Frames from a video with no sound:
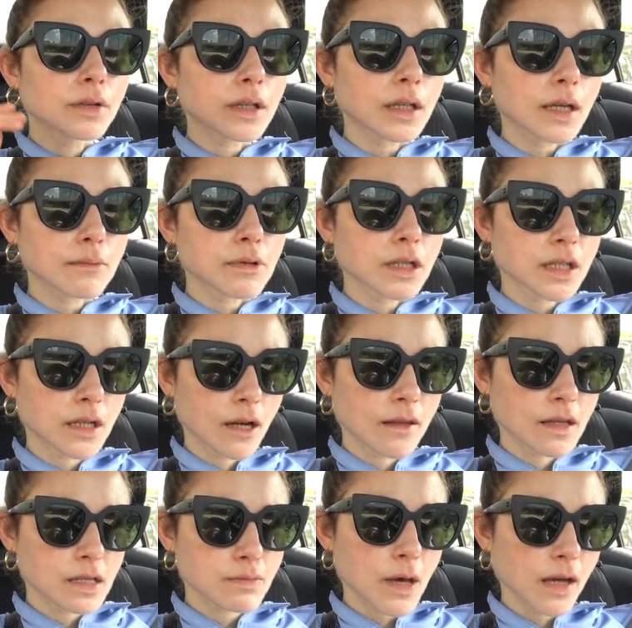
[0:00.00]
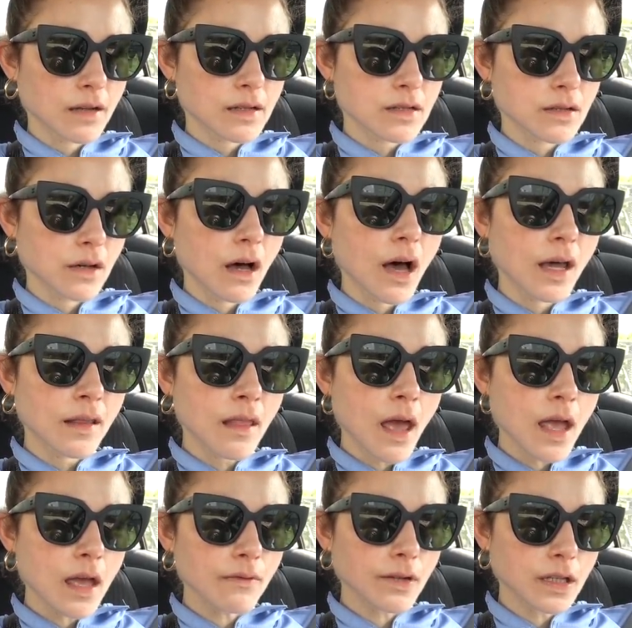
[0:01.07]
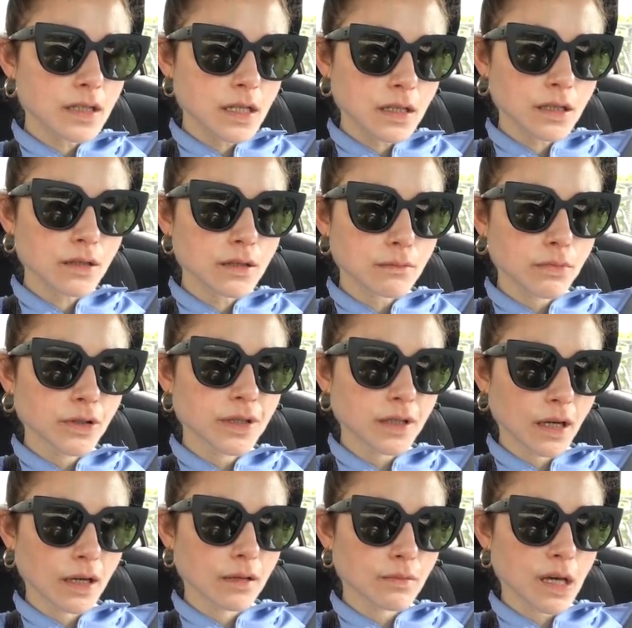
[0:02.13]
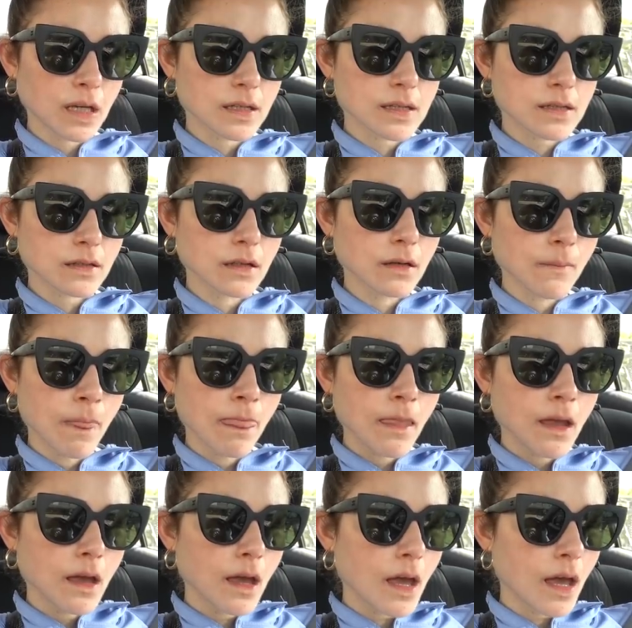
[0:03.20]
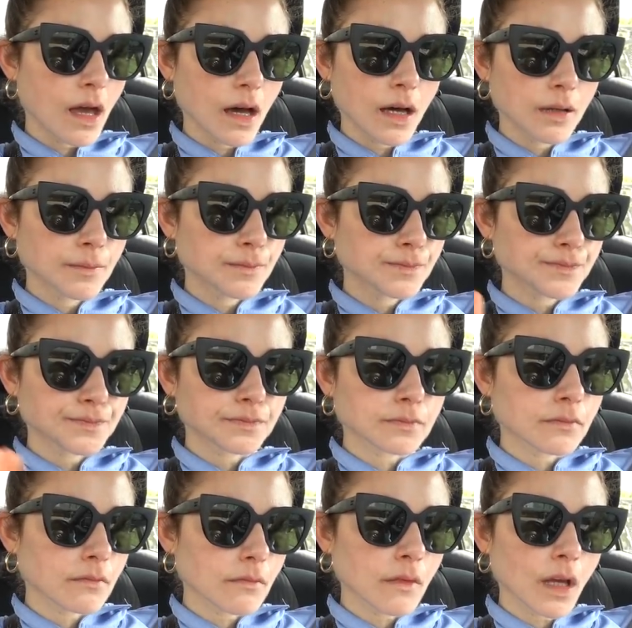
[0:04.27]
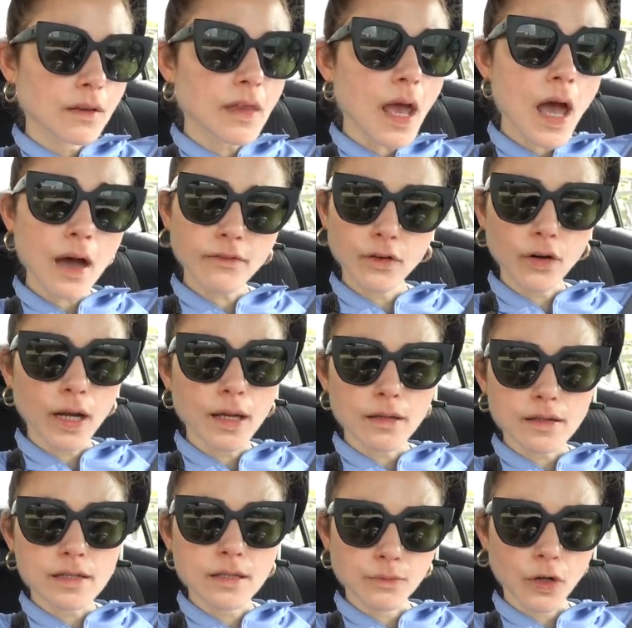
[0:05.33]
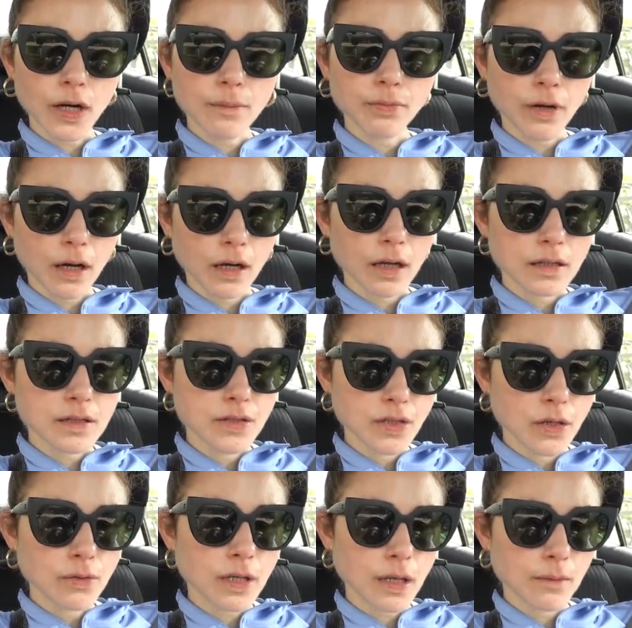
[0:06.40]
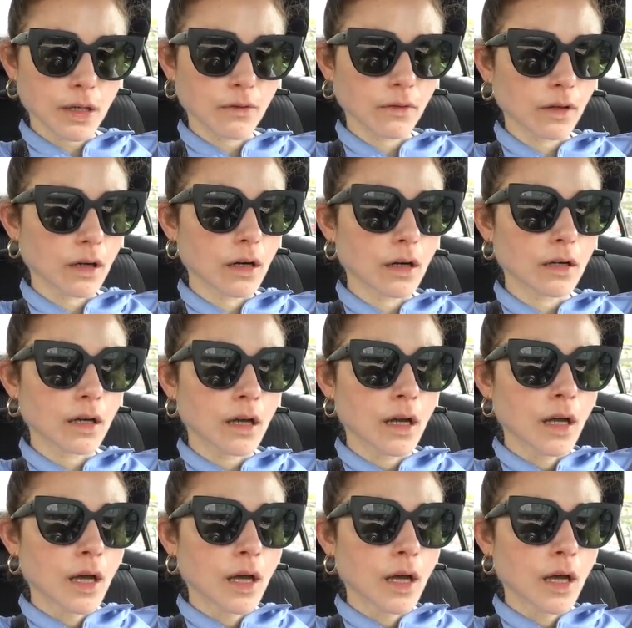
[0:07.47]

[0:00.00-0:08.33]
really put it on this pedestal, and they have continued to put it on a pedestal. And they have great, some great products. Don't get me wrong.